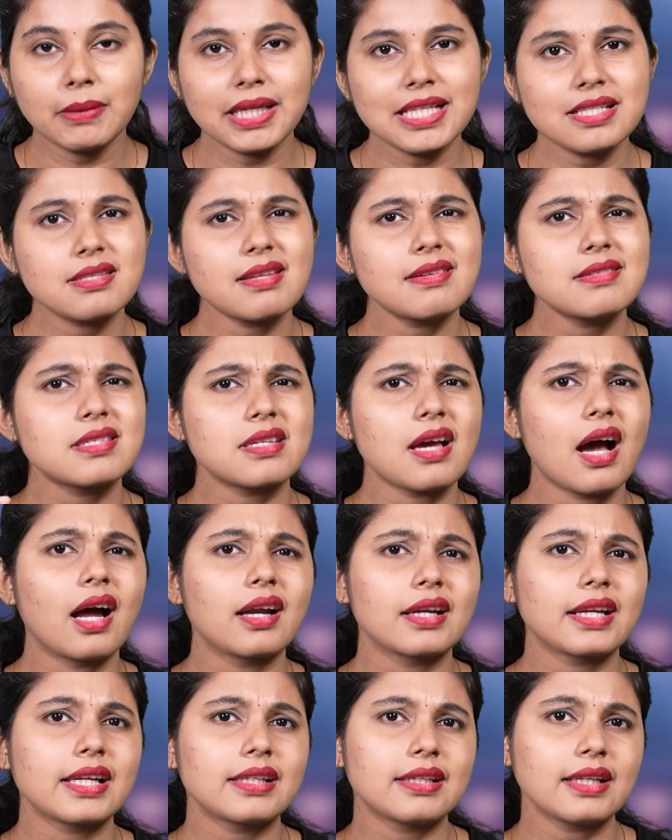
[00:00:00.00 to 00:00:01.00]
means the
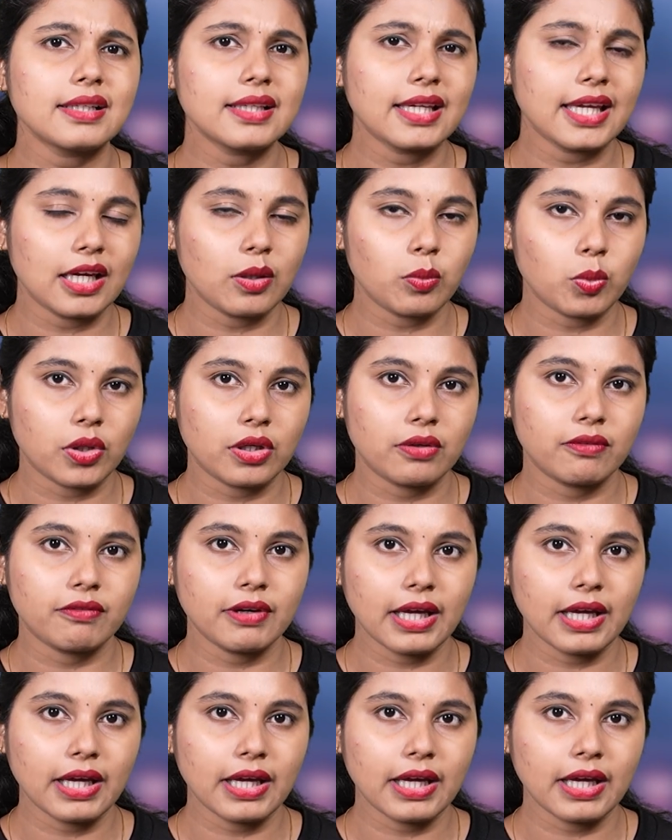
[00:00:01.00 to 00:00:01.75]
targeted keyword,